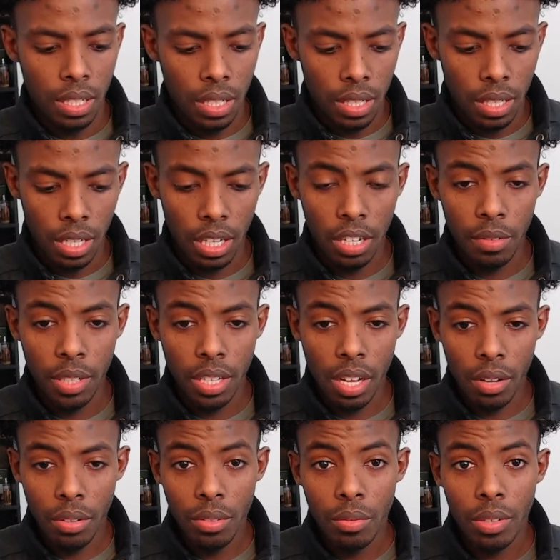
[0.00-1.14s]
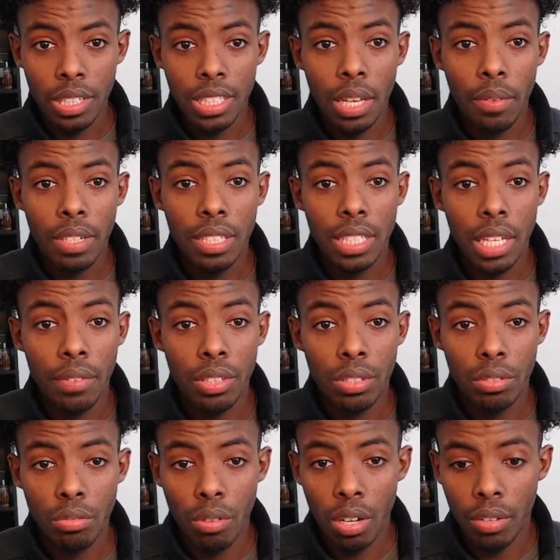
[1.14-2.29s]
Here we go.
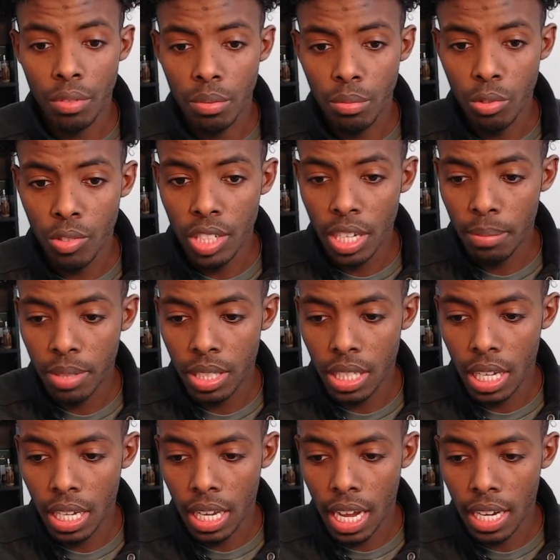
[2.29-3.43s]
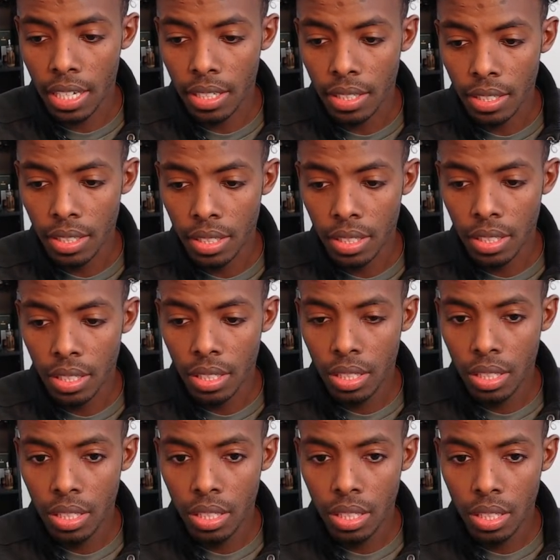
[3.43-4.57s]
177.12. We're moving up to that line.
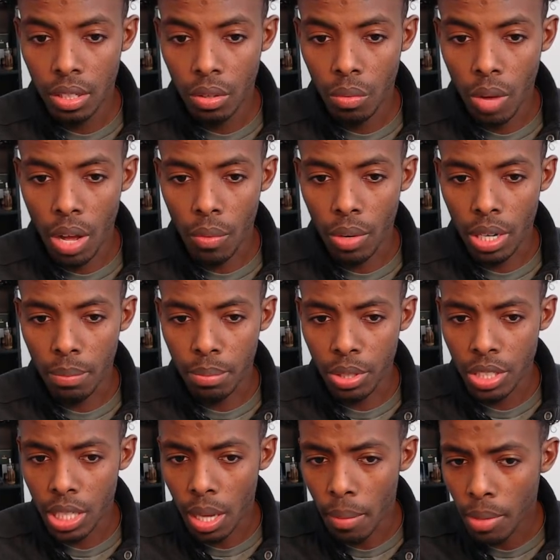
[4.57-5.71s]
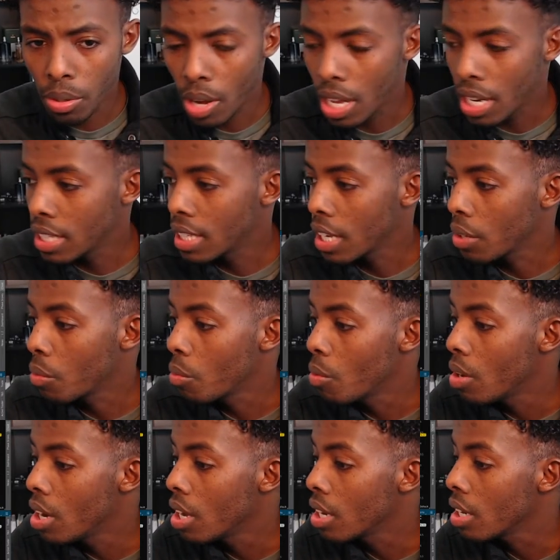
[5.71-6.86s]
Wow, what a push out. I'm gonna go ahead and take
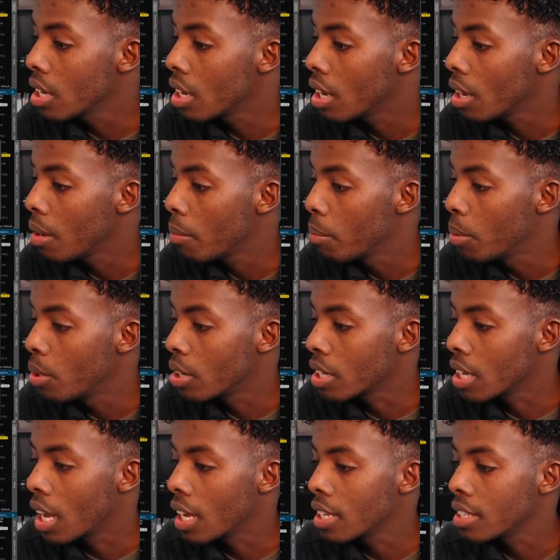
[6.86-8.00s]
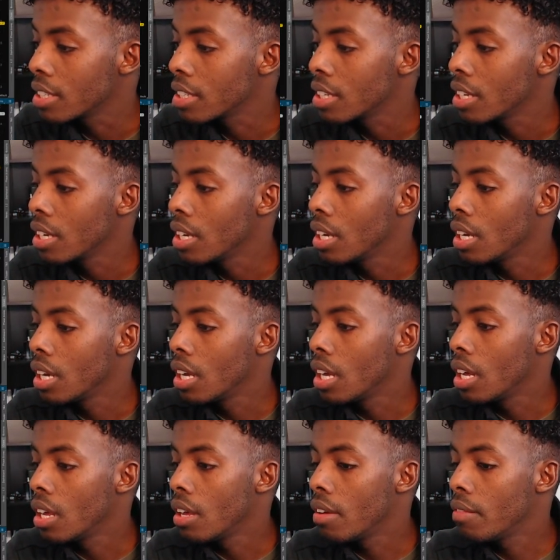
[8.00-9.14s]
one put, guys.
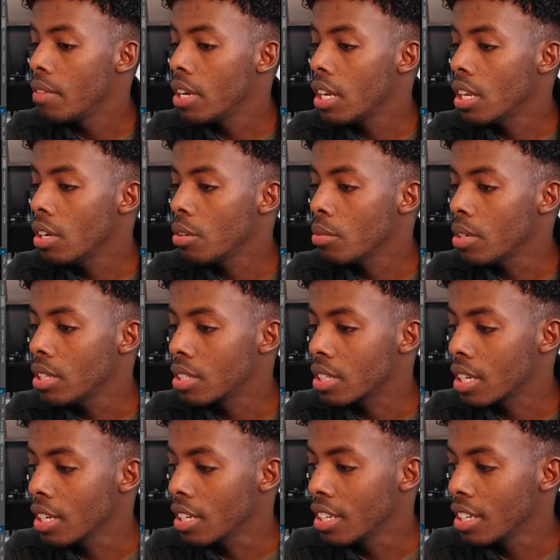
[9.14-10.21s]
Very little risky.